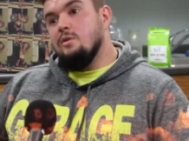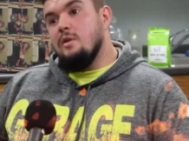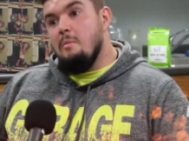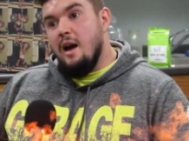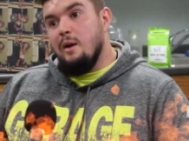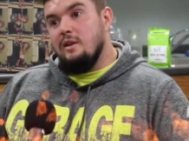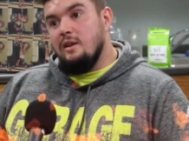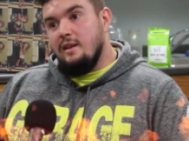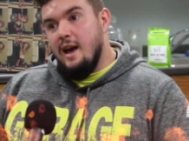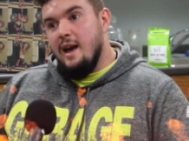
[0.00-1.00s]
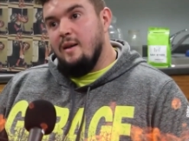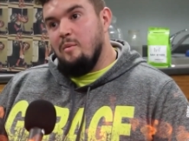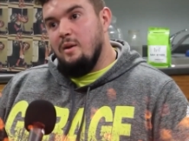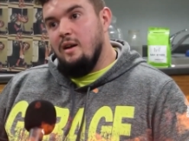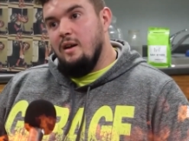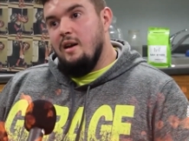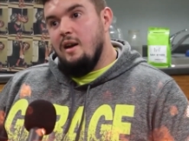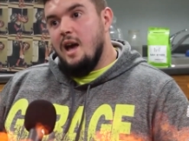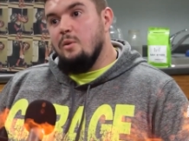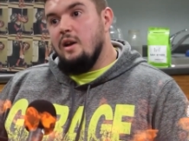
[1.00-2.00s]
It was a mounded cap.
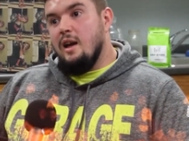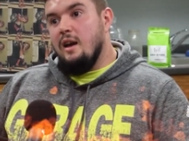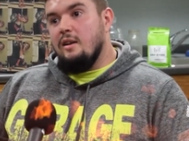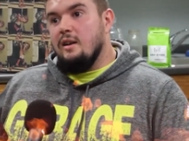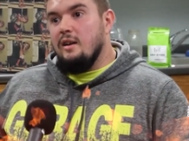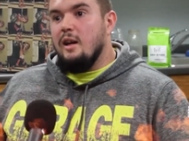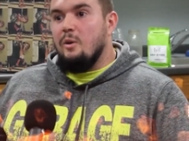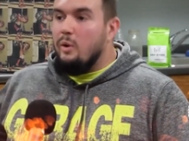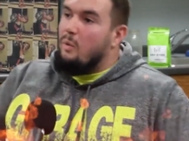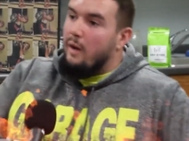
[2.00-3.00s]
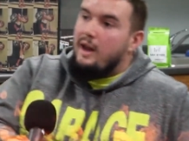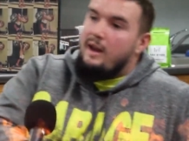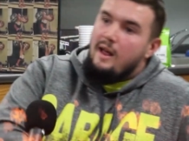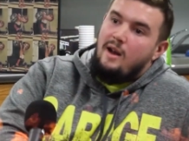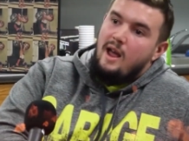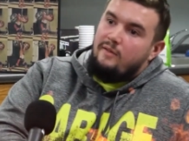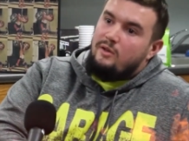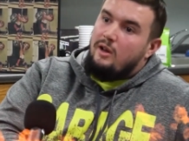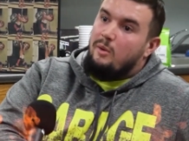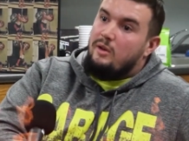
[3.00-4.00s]
Of and we calculated like we weighed it out after.
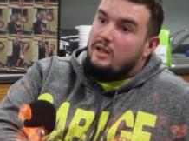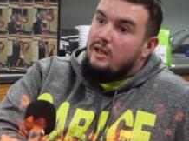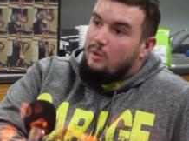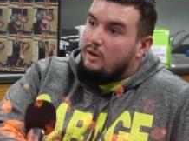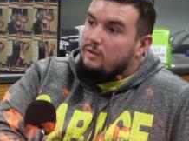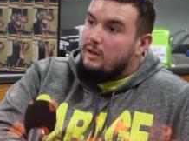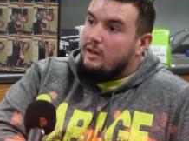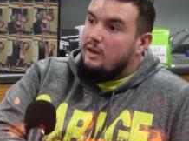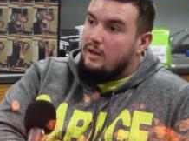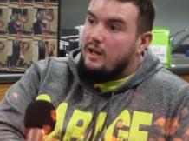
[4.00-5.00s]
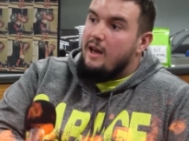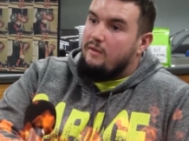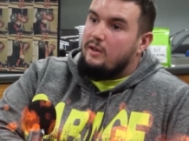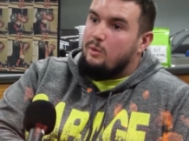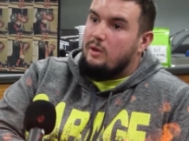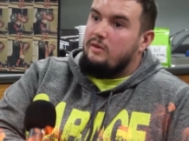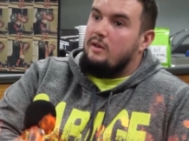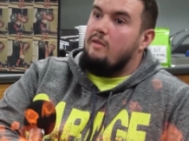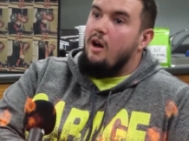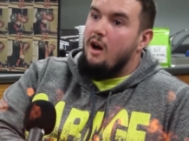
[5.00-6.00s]
So it was a, the equivalent, the caffeine equivalent
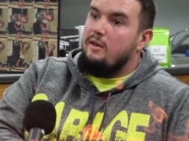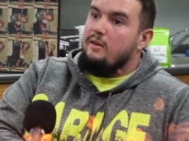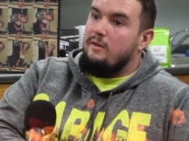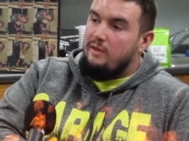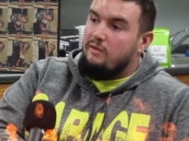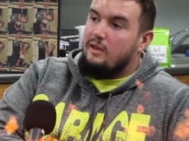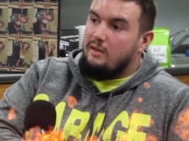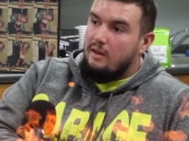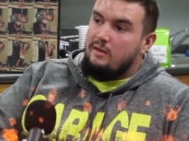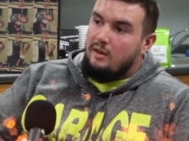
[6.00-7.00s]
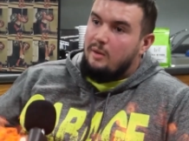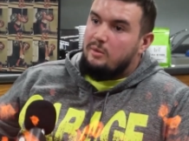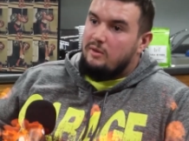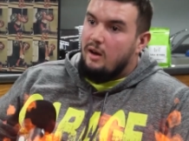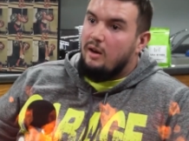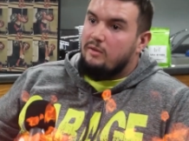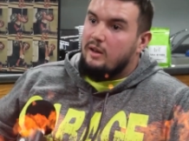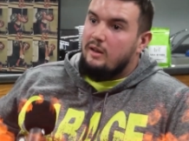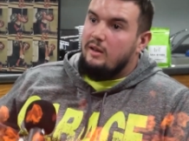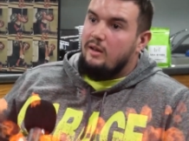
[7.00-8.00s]
of 157 cups of coffee.